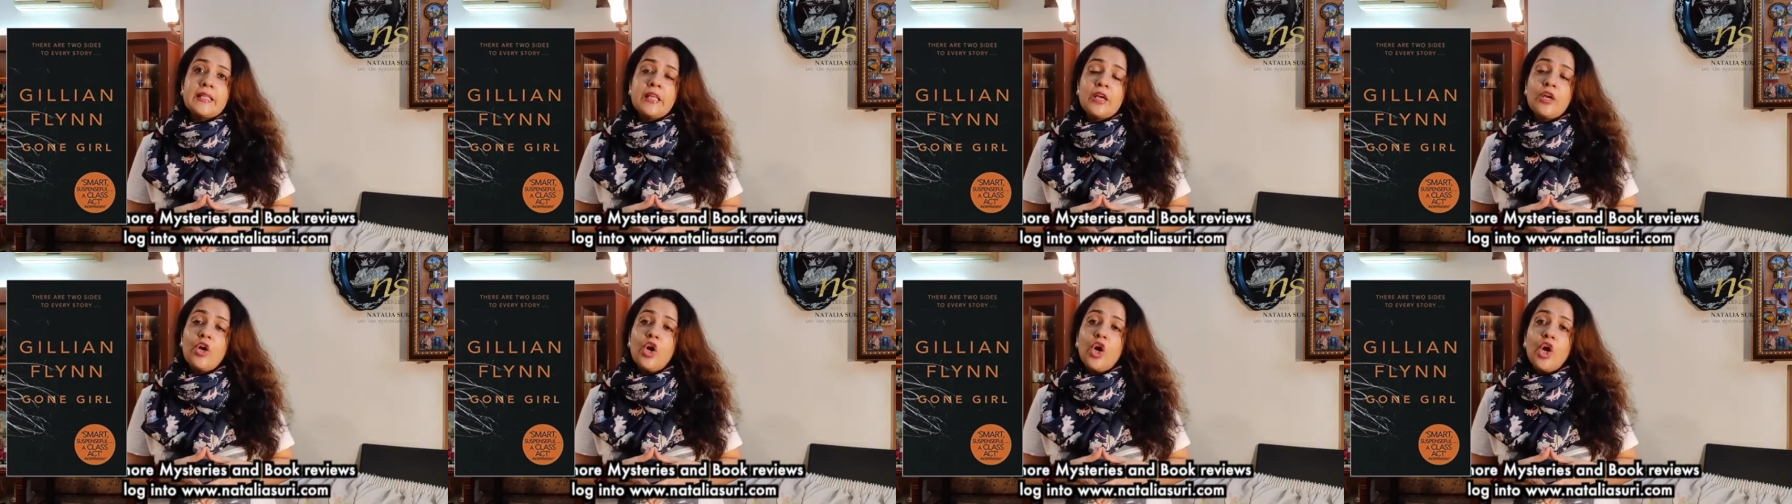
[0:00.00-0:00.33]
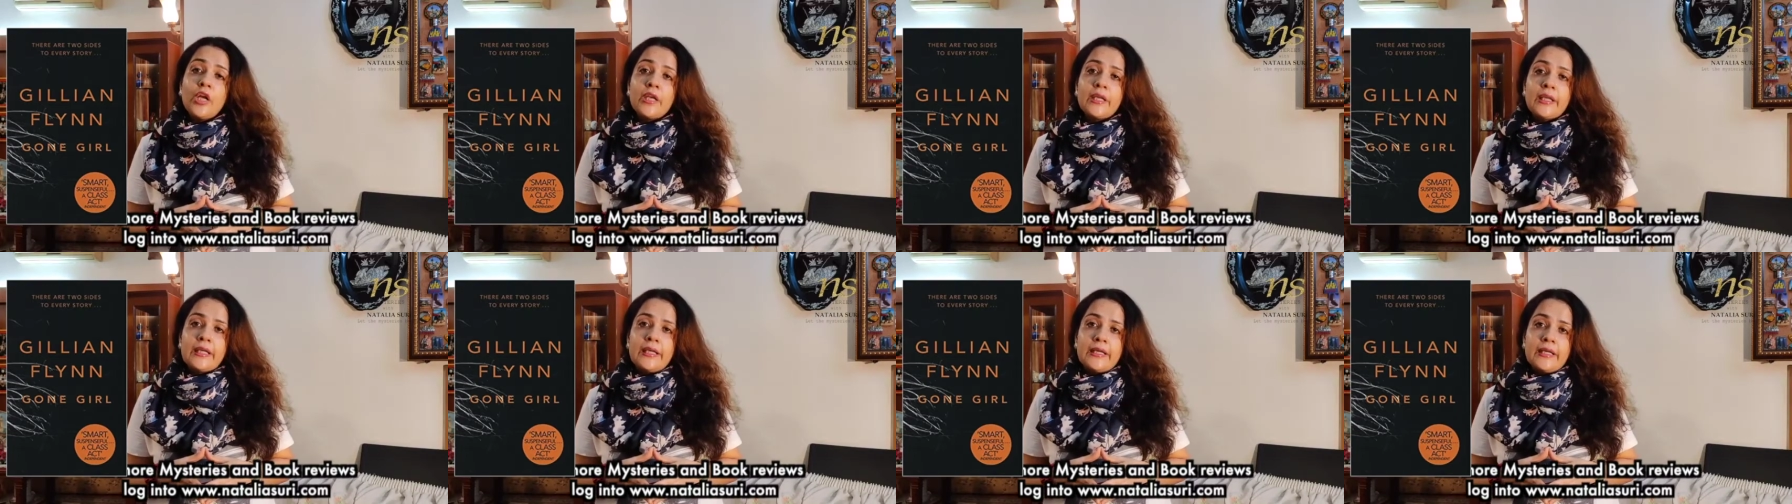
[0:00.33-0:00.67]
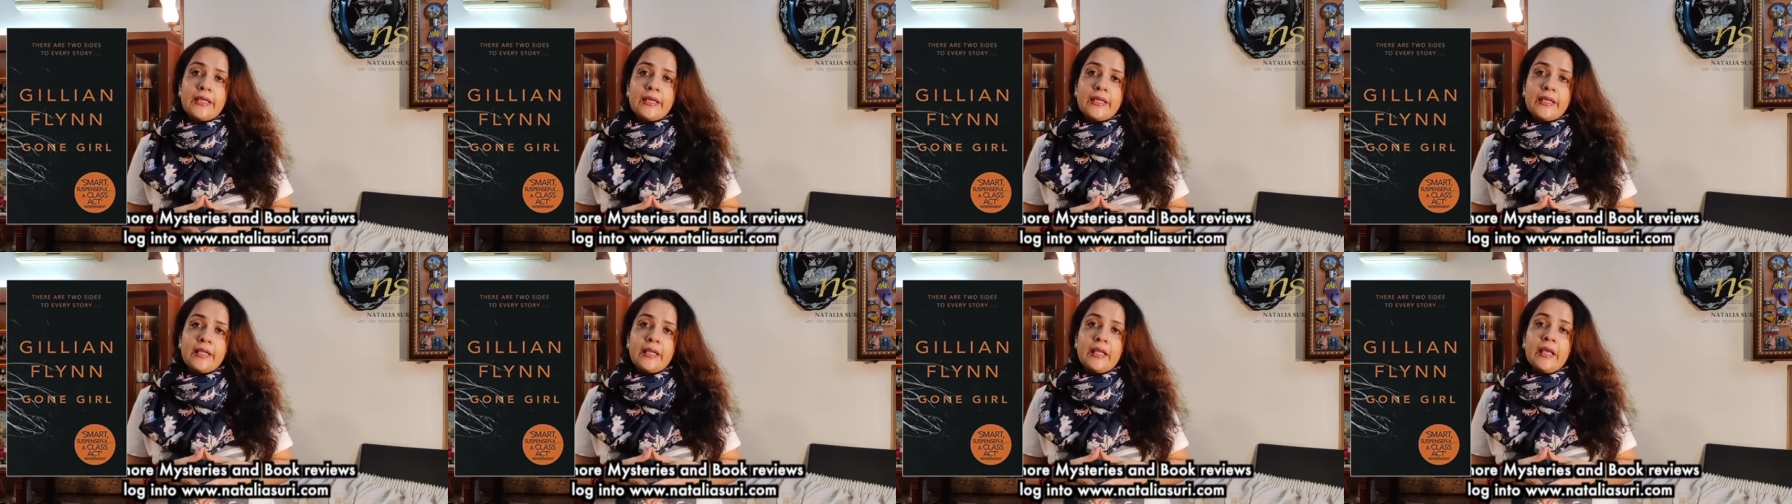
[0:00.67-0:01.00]
The Gone
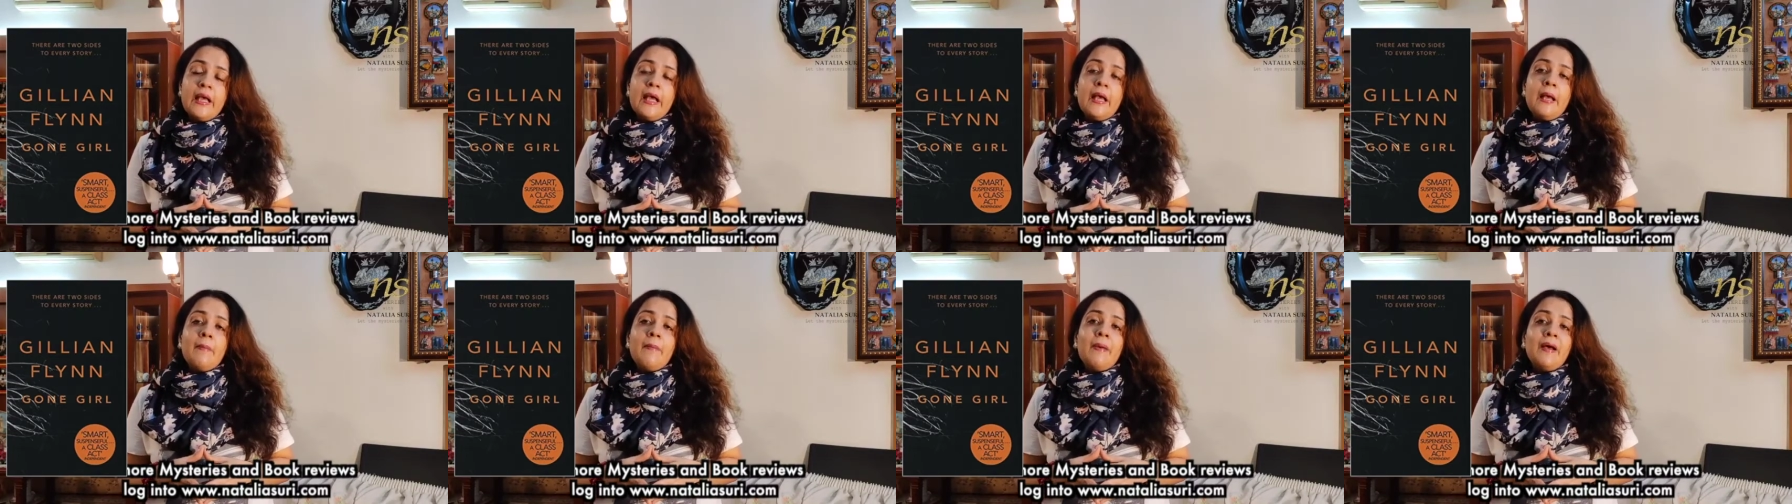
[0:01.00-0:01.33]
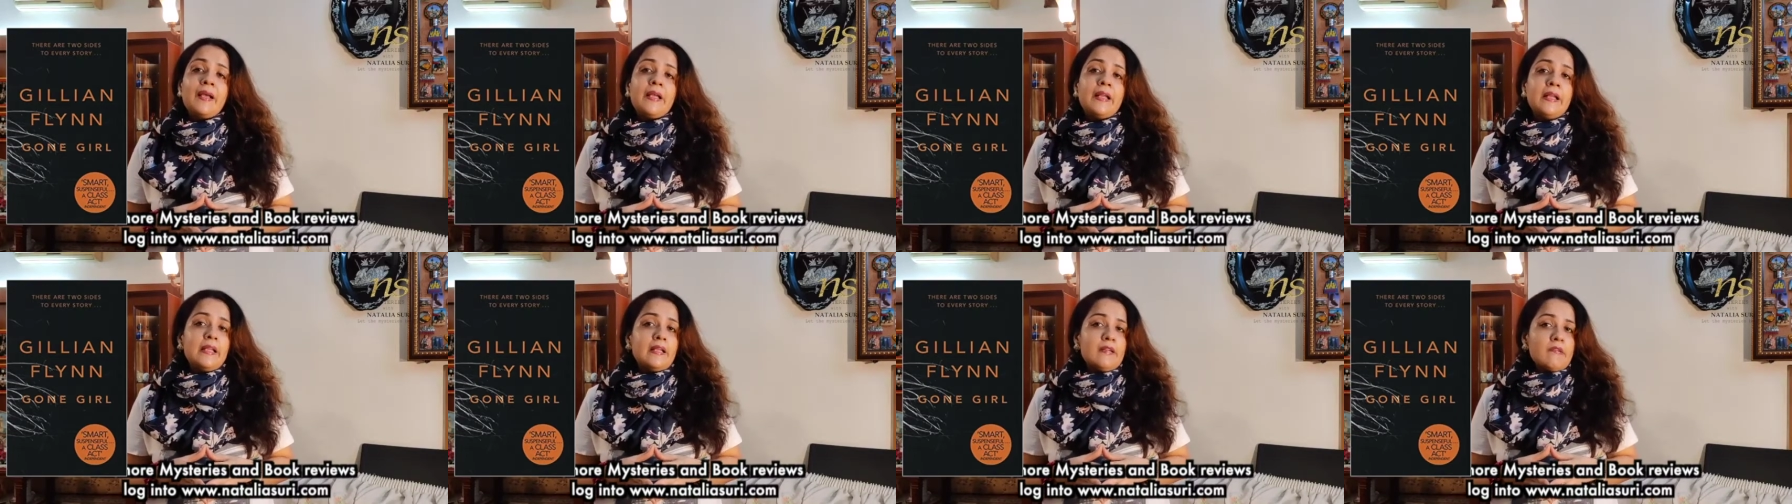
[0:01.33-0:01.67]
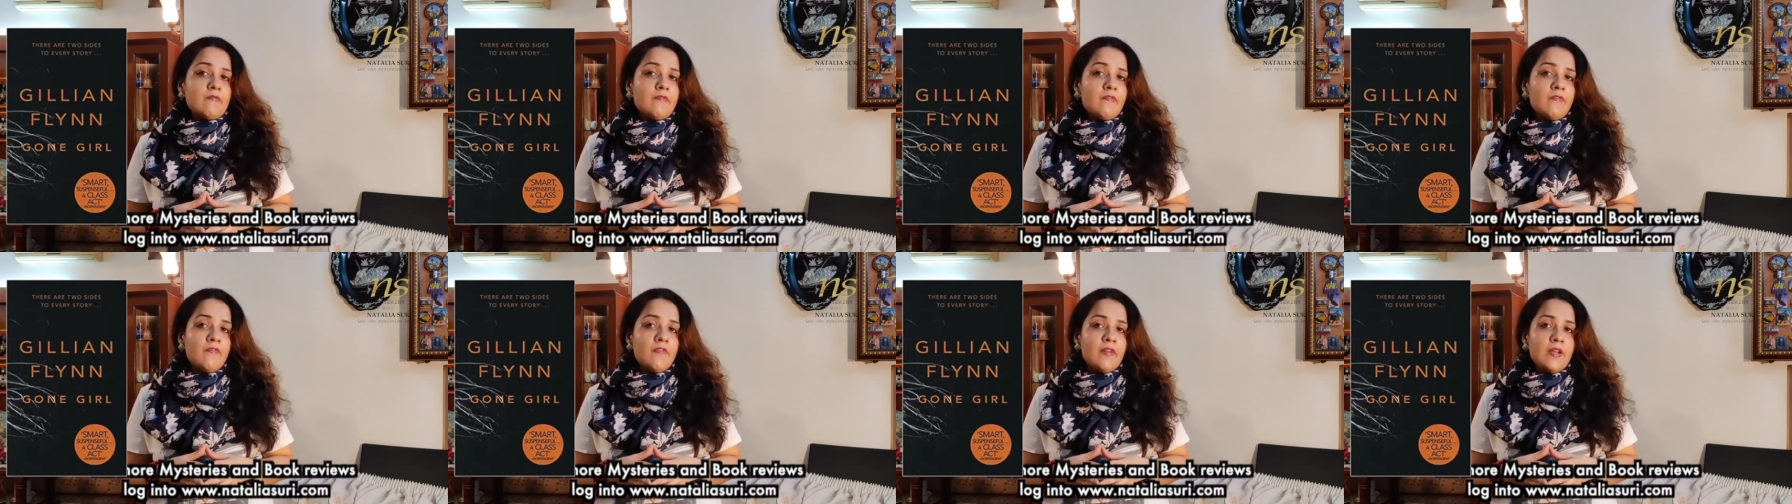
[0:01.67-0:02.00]
Girl by Gillian
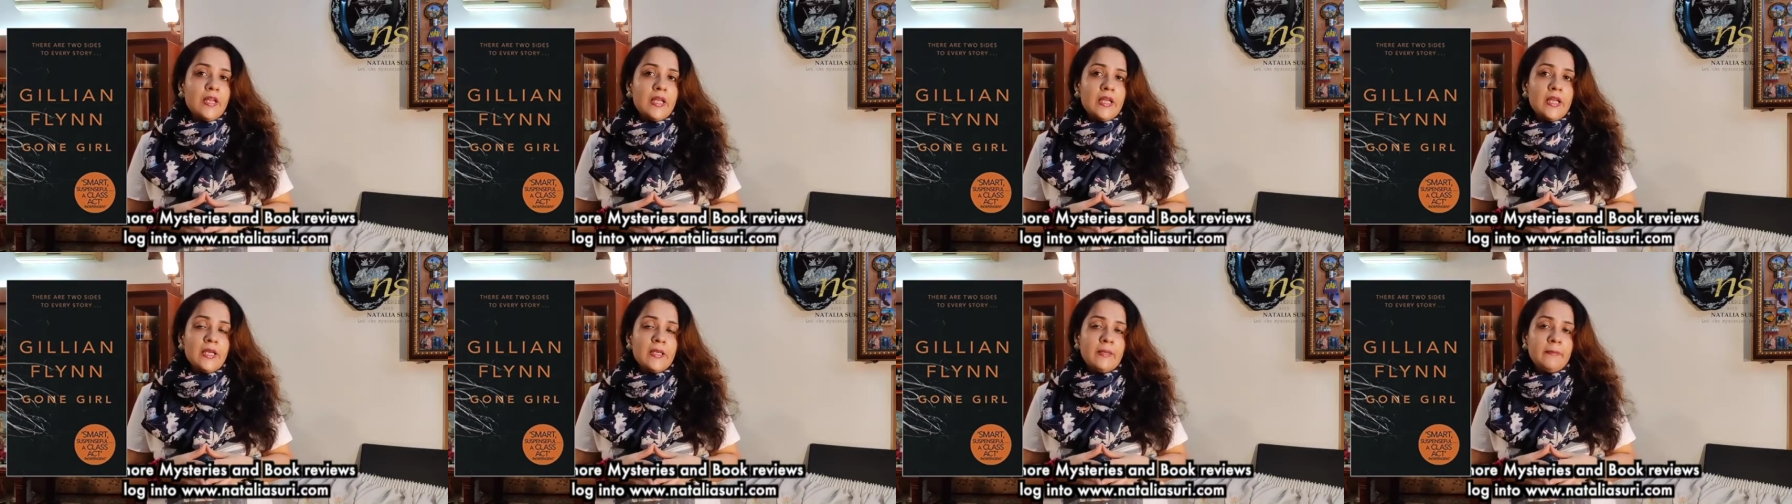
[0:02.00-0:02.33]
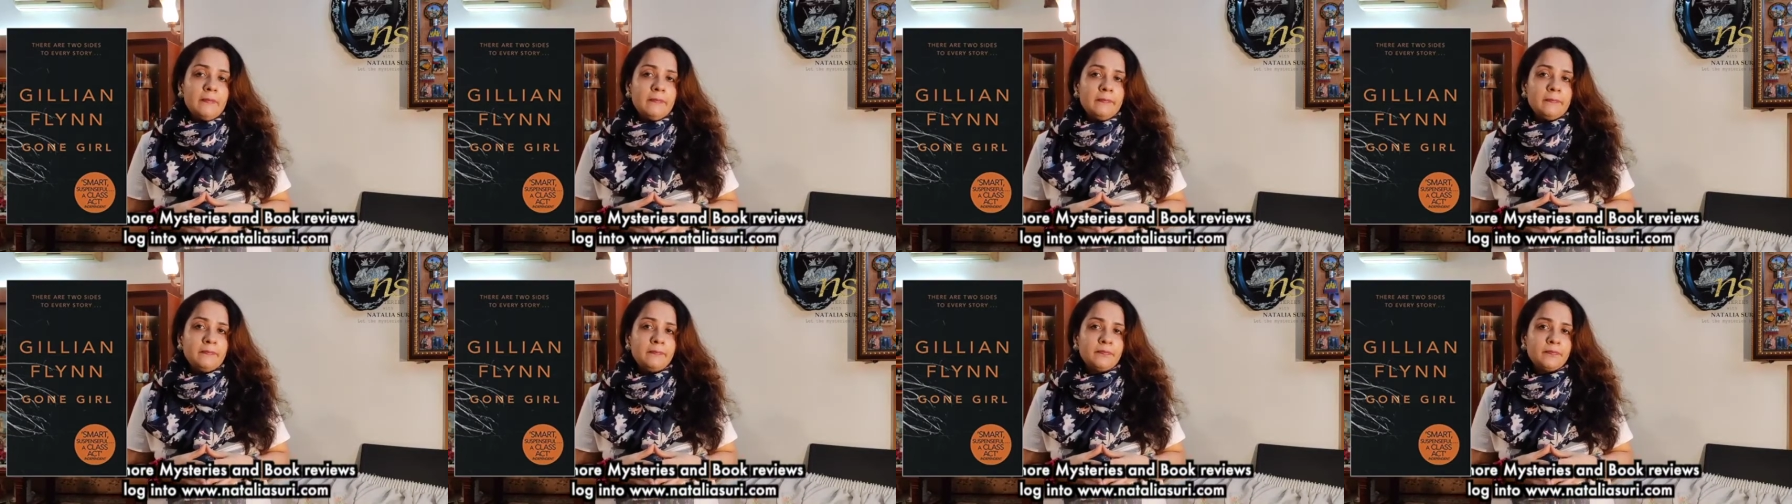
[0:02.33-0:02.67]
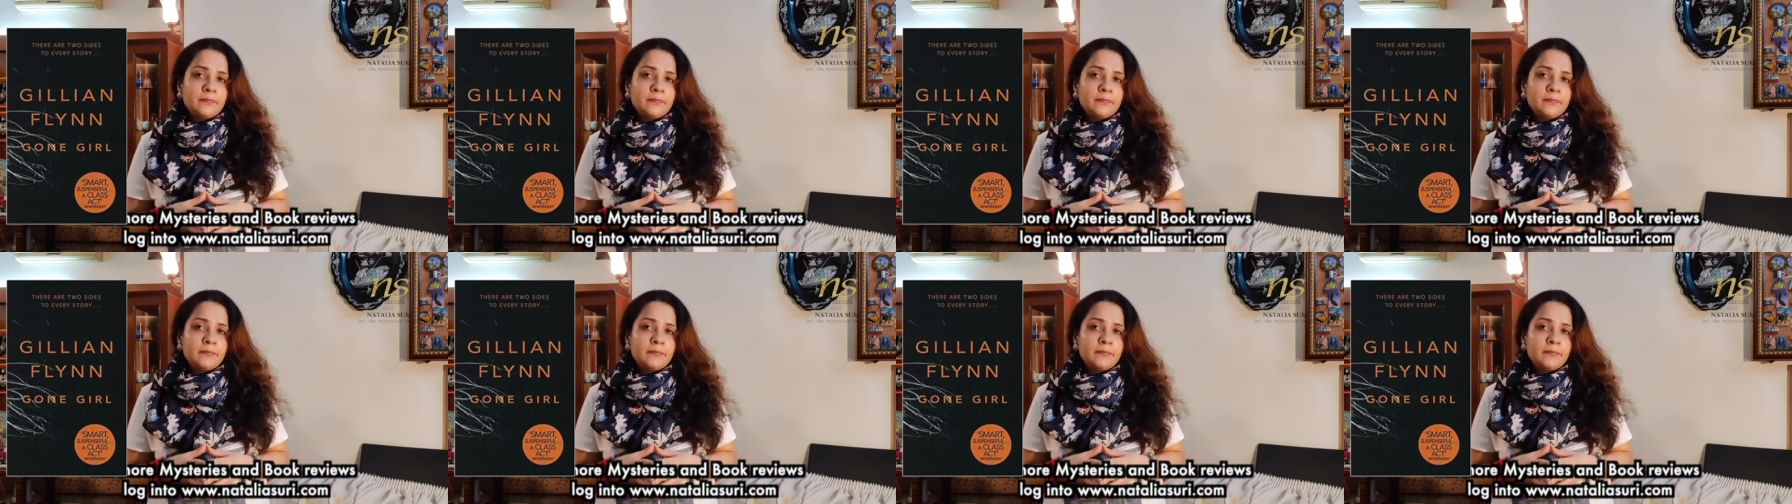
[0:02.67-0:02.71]
Flynn.